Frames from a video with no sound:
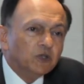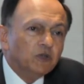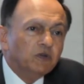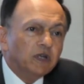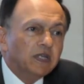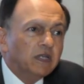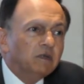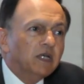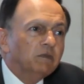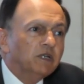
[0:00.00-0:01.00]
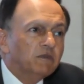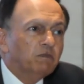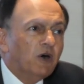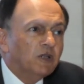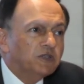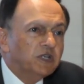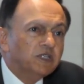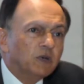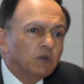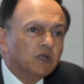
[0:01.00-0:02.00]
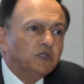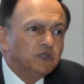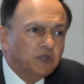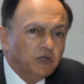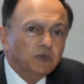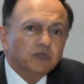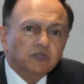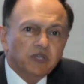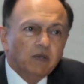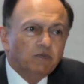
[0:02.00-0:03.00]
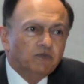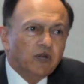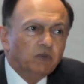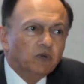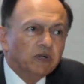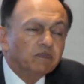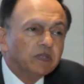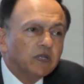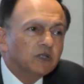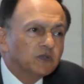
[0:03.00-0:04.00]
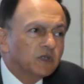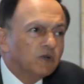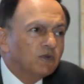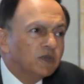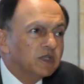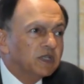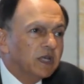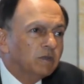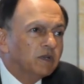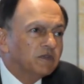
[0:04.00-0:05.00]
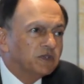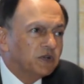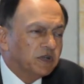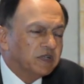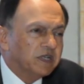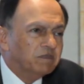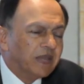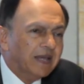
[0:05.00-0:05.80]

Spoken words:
So you've got an element of policies that will continue in the same framework. Therefore, there's an element of certainty.